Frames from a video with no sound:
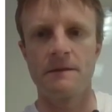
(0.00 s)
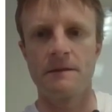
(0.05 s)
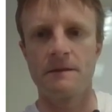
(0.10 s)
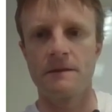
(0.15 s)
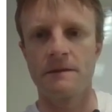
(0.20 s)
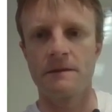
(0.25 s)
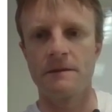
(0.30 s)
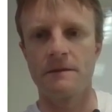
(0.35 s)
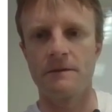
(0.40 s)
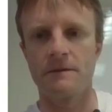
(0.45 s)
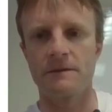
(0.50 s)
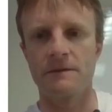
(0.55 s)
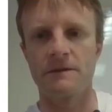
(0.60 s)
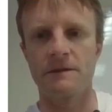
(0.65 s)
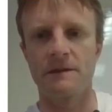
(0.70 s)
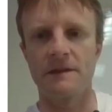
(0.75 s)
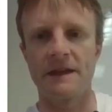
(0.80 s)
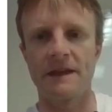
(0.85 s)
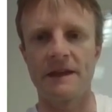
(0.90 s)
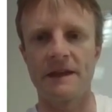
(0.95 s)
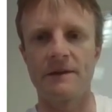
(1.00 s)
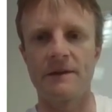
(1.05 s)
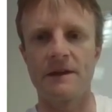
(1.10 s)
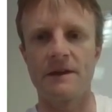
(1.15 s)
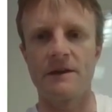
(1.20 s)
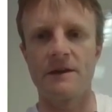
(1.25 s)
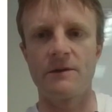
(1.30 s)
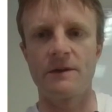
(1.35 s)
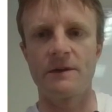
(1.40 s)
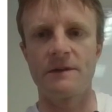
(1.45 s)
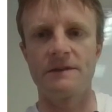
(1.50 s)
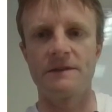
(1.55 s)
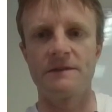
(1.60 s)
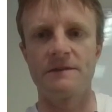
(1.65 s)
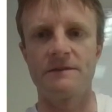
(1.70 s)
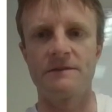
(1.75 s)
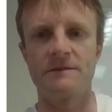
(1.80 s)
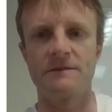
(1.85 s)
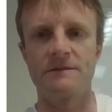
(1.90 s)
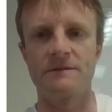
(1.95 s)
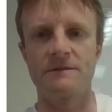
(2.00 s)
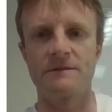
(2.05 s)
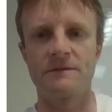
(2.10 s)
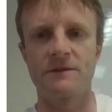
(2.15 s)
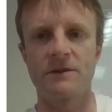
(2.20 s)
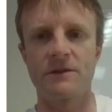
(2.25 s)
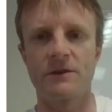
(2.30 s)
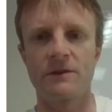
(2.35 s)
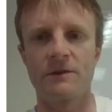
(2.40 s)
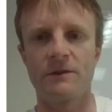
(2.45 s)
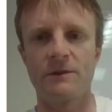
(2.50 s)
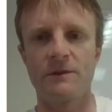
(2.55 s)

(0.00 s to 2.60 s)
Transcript: the little arrow and the curl